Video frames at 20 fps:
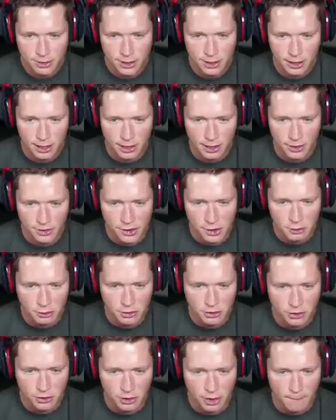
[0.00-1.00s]
I think
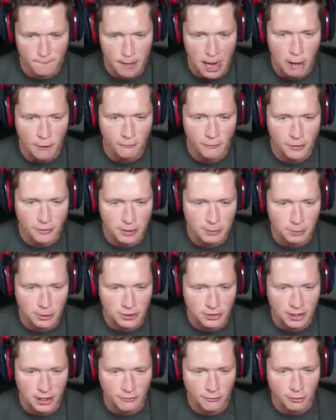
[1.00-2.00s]
we're shooting about
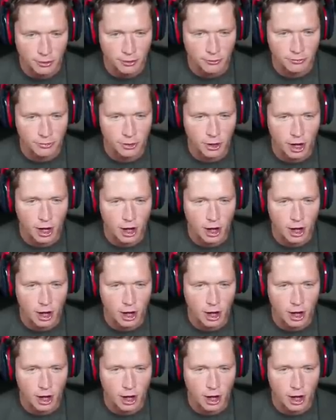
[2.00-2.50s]
50% from the floor.